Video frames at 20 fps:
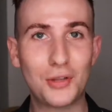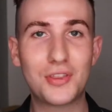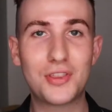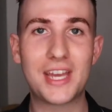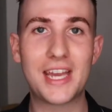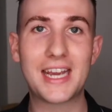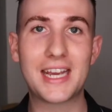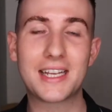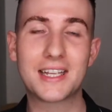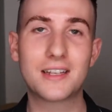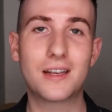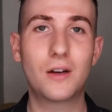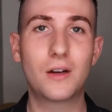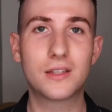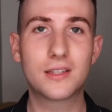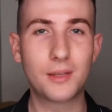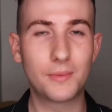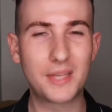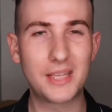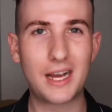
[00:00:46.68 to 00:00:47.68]
things,
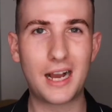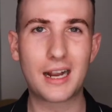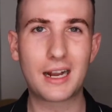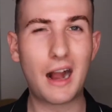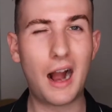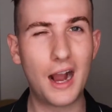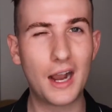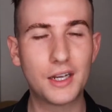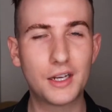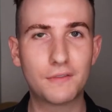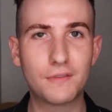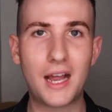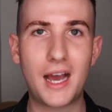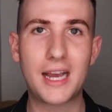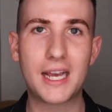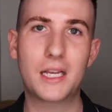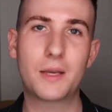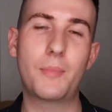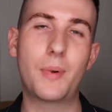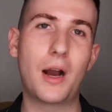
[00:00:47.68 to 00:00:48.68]
something that I kind of
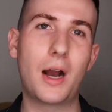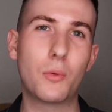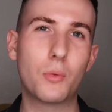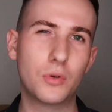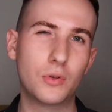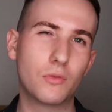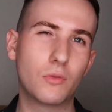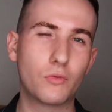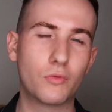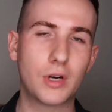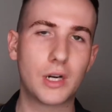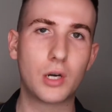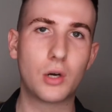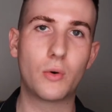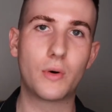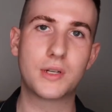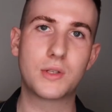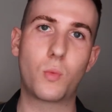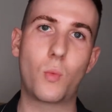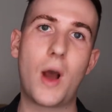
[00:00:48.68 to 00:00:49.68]
like, but I wouldn't really
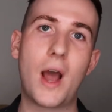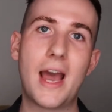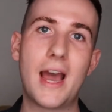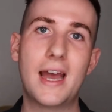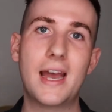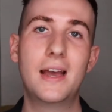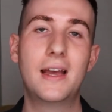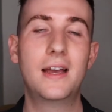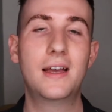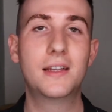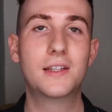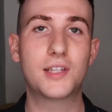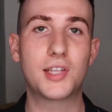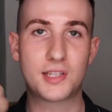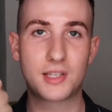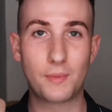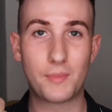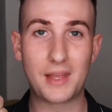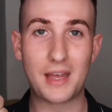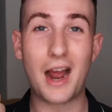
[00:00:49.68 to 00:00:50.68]
always wear, to
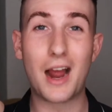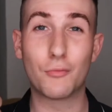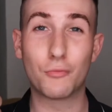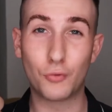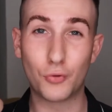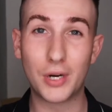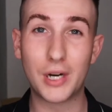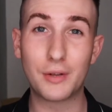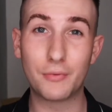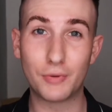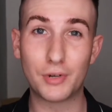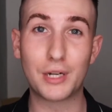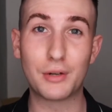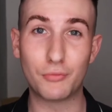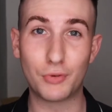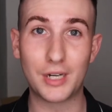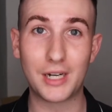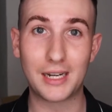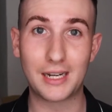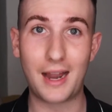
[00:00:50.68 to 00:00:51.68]
something I really, really,
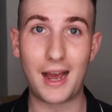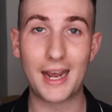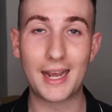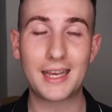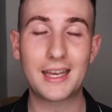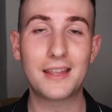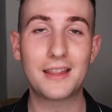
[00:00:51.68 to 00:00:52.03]
really like.